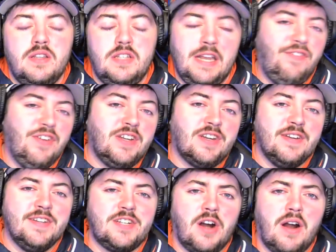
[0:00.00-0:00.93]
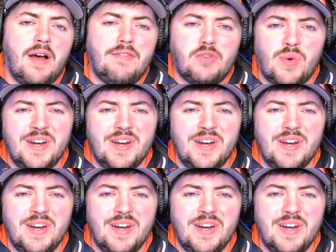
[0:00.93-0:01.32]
Defense is going to start off